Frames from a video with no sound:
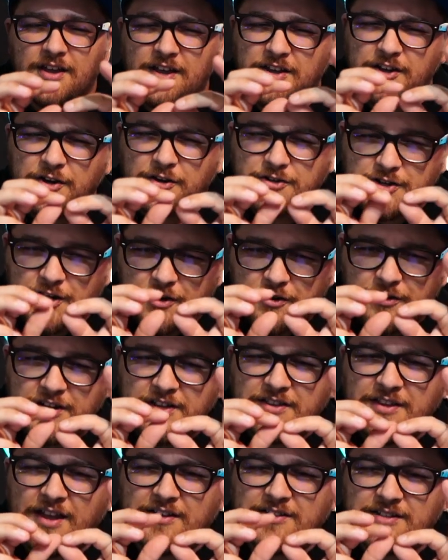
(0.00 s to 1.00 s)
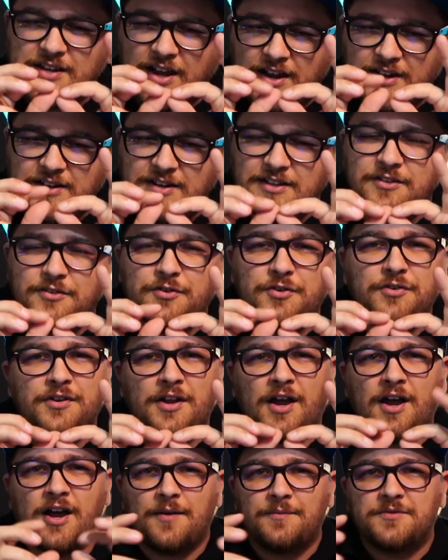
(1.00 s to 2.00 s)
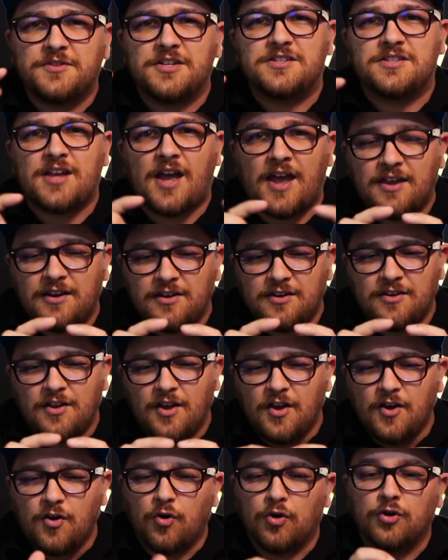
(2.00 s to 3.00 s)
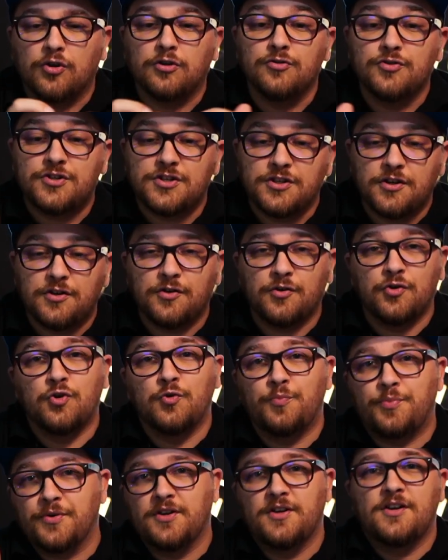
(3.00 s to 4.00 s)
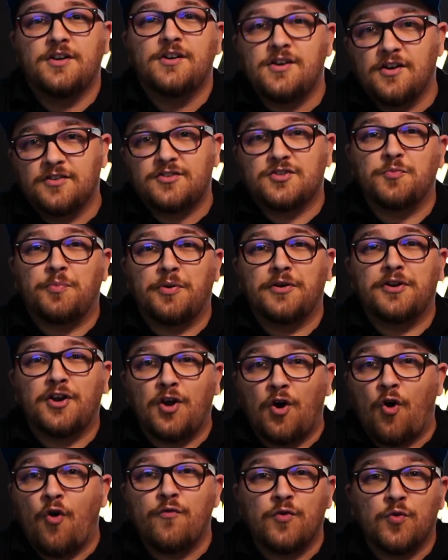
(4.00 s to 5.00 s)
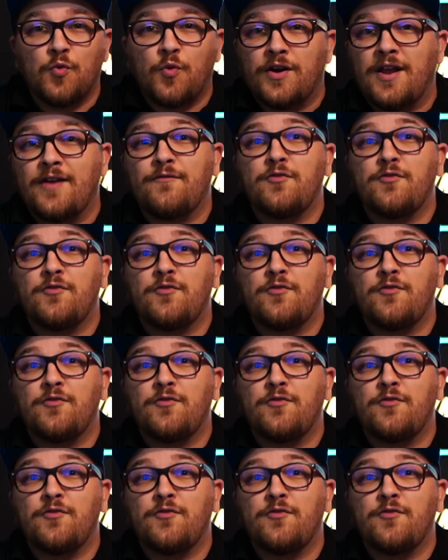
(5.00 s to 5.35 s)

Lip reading: You're turning that tiny little knob to tighten or loosen a hoop to put it over whatever